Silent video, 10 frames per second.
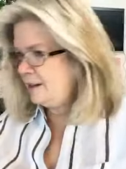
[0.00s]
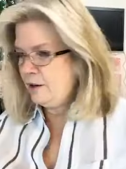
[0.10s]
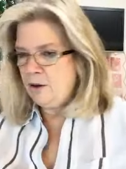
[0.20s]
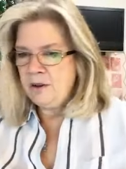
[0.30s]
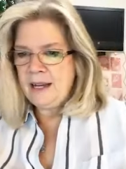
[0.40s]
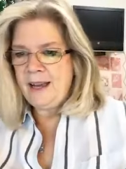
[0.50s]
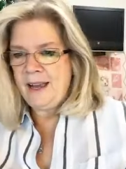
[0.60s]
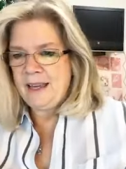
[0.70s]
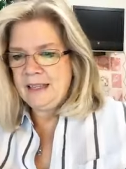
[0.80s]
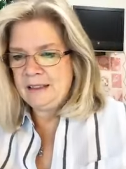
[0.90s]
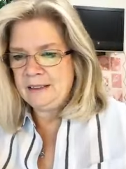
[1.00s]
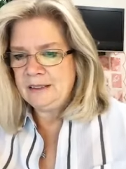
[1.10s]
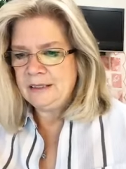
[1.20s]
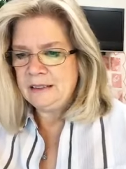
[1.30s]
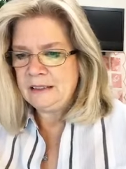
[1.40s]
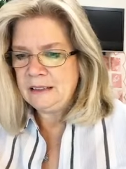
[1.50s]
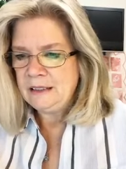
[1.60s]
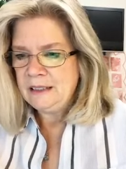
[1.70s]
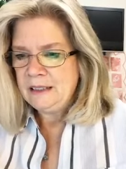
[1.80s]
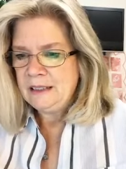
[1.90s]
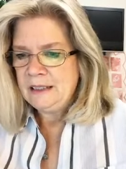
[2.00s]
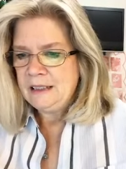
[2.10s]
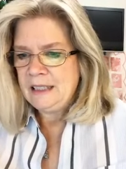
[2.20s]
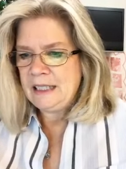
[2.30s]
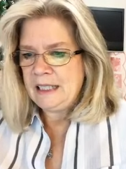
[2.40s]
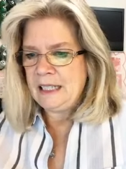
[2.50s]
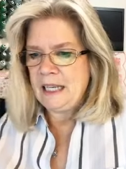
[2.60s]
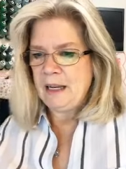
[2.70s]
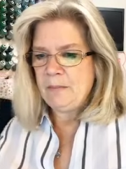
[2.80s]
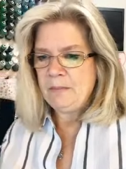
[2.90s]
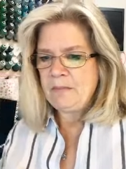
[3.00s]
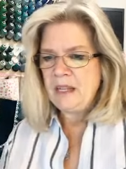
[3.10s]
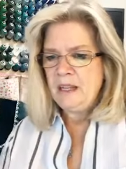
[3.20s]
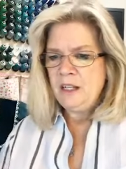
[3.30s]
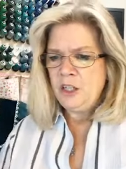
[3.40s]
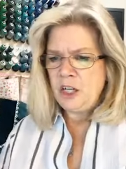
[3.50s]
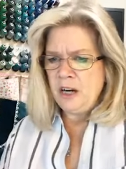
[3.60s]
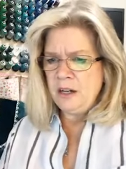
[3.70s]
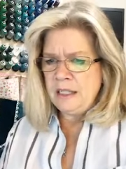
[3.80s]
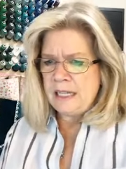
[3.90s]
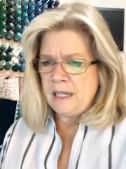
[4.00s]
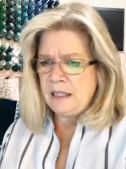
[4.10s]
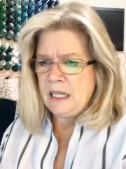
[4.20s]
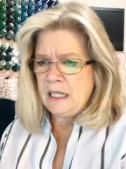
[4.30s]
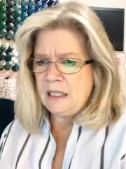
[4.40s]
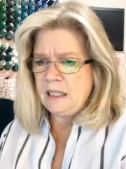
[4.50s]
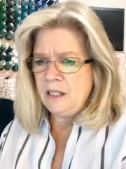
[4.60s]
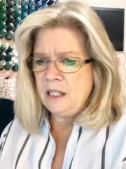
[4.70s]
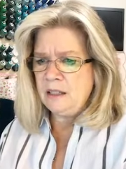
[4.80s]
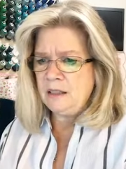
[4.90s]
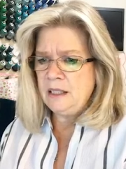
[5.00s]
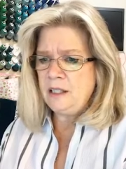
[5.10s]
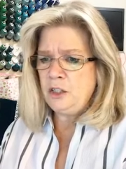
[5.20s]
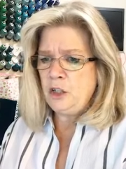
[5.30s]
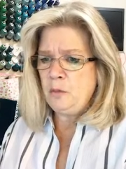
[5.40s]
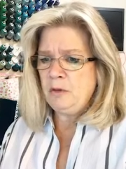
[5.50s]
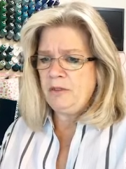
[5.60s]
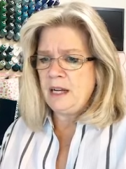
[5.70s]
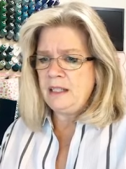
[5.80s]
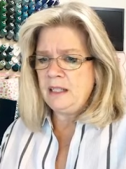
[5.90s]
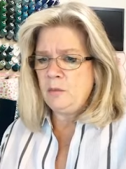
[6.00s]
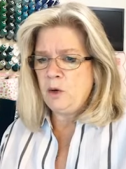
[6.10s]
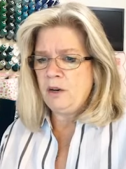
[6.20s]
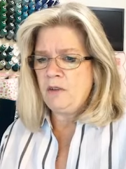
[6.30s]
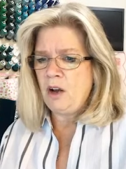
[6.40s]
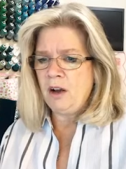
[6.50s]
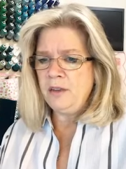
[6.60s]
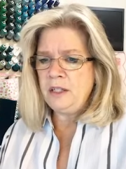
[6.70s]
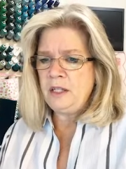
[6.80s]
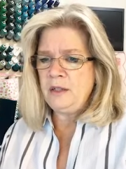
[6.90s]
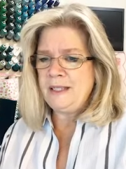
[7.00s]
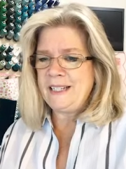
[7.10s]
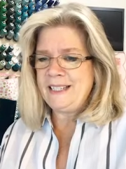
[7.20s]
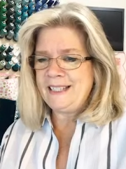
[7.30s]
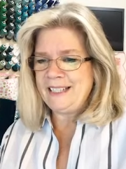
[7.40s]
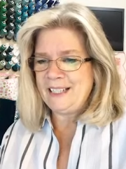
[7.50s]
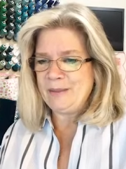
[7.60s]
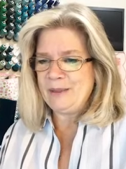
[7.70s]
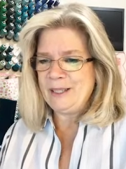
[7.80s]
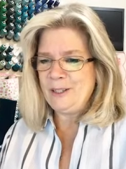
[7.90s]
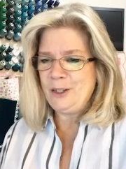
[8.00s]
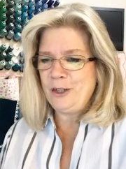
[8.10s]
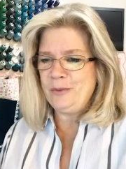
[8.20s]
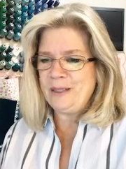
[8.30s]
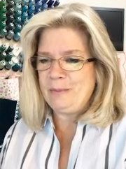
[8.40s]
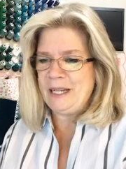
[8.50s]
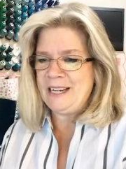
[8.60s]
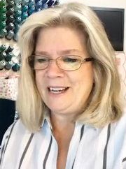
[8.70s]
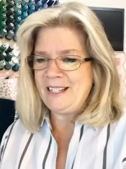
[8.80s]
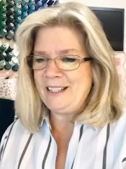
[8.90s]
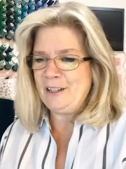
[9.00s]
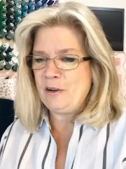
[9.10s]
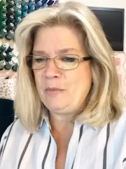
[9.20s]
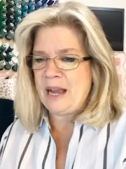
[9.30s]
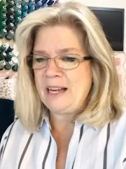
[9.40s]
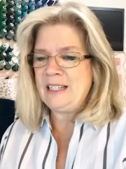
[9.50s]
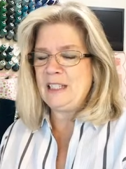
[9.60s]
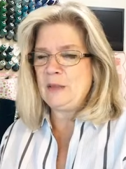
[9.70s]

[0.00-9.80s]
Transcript: Okay, let's see. Sharon's asking, is there a list you provide somewhere of all the Tuesday's tips? Sure would be nice to go back to